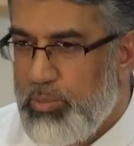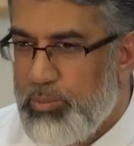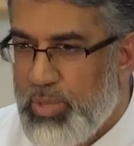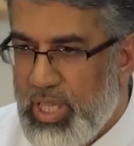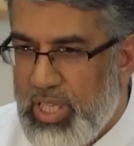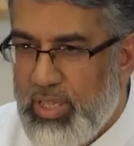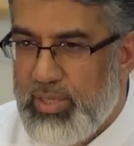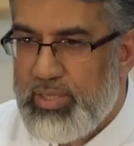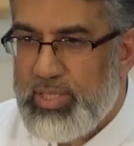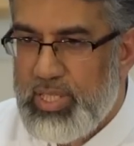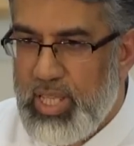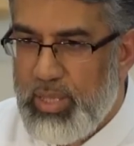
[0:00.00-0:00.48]

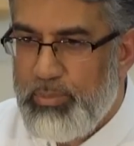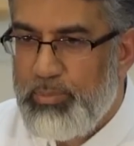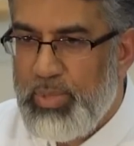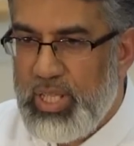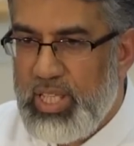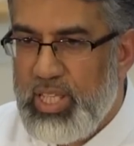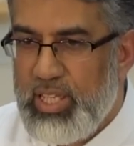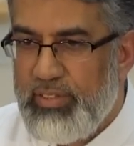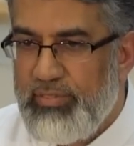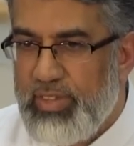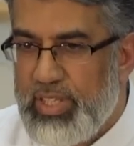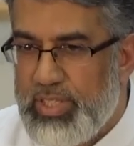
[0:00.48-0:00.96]
because they
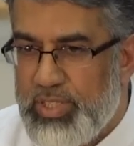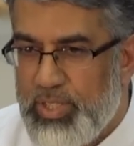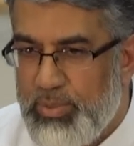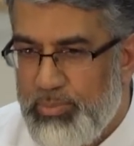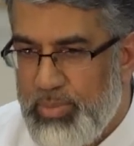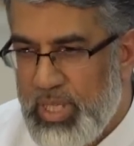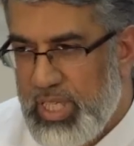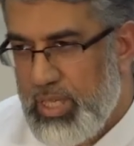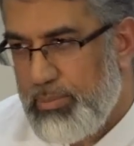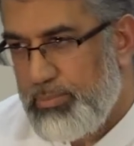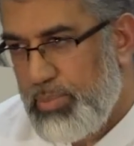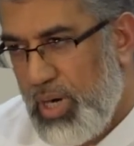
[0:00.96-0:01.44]
believe it to
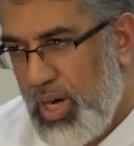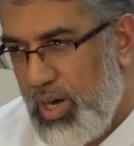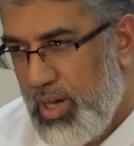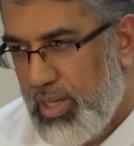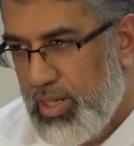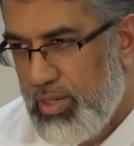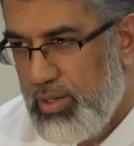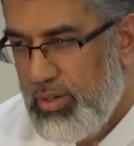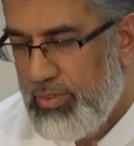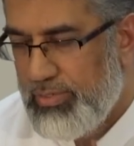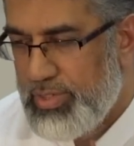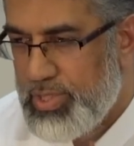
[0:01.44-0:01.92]
be
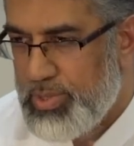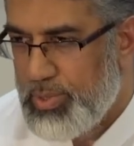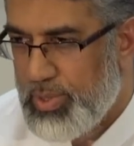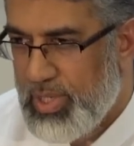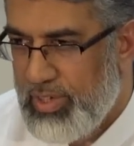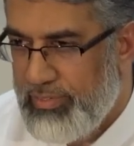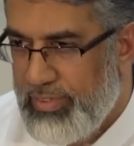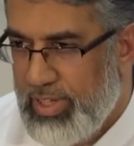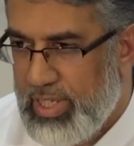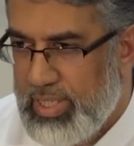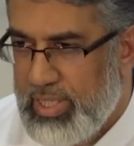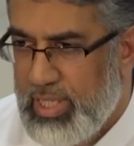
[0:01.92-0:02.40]
part of
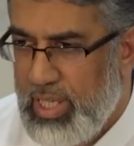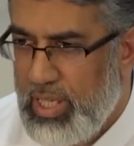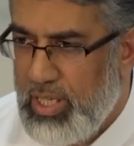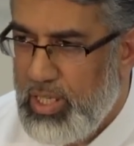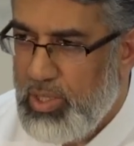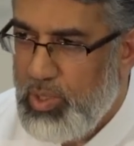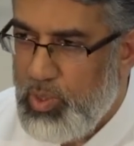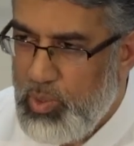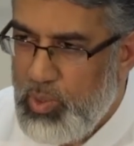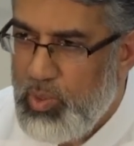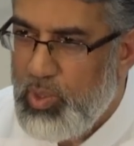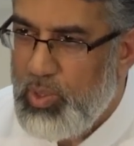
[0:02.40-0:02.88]
Surah
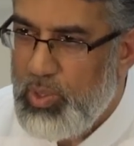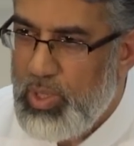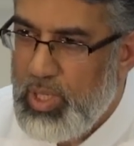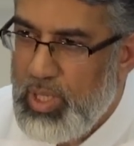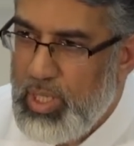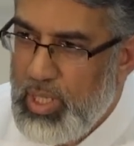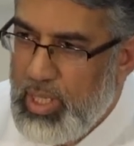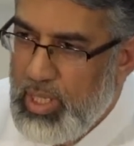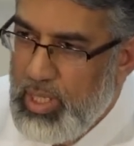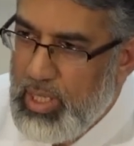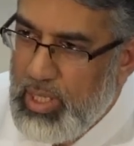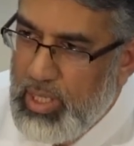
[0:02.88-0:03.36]
Fatiha or
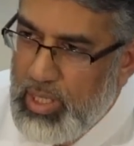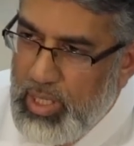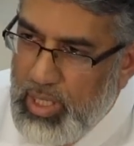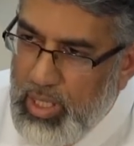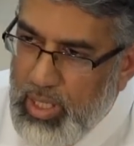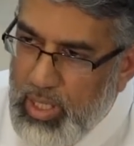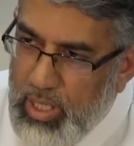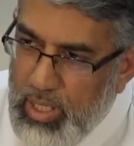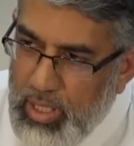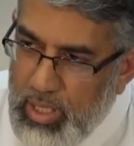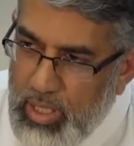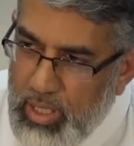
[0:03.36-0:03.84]

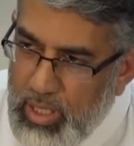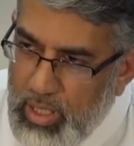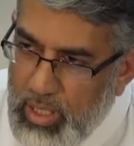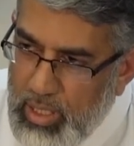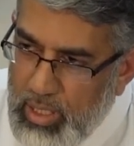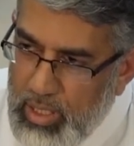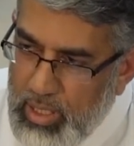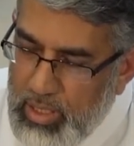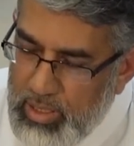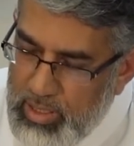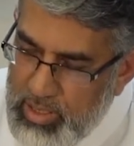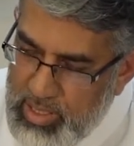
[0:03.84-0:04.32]

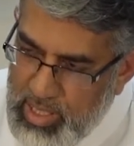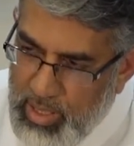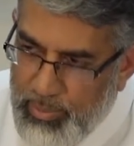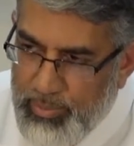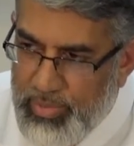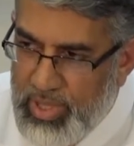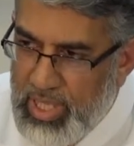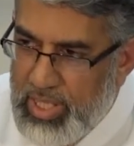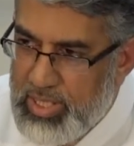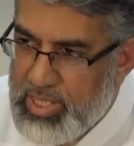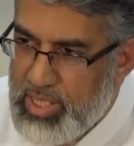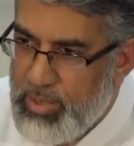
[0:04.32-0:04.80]

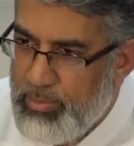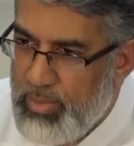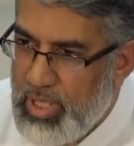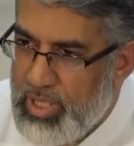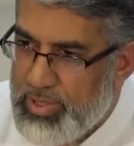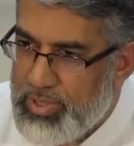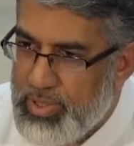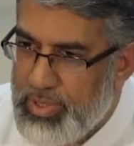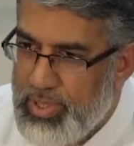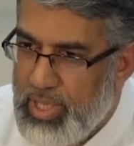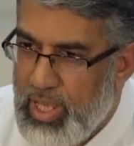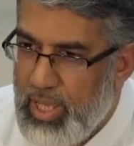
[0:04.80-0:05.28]
something
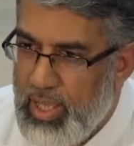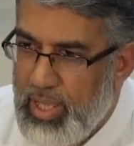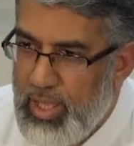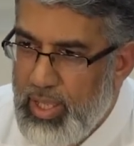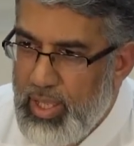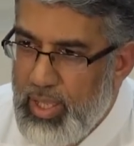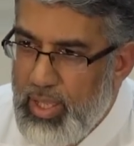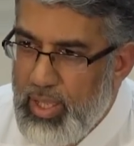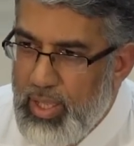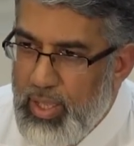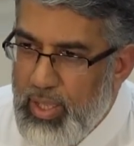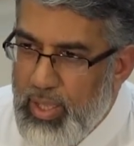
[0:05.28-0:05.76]
similar to that.
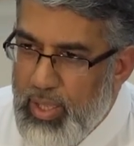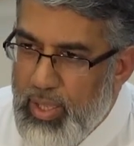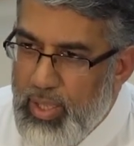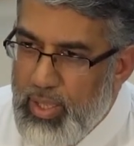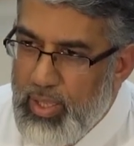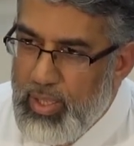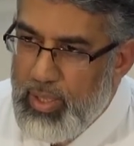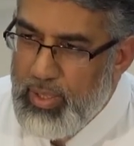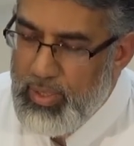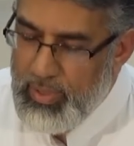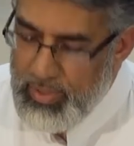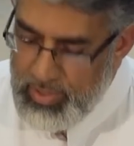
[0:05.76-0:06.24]

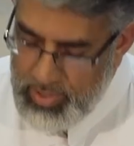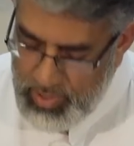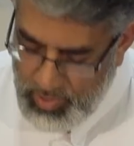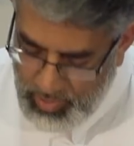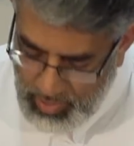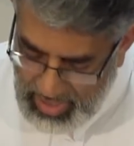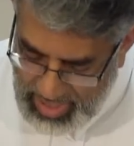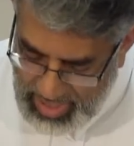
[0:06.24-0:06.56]
So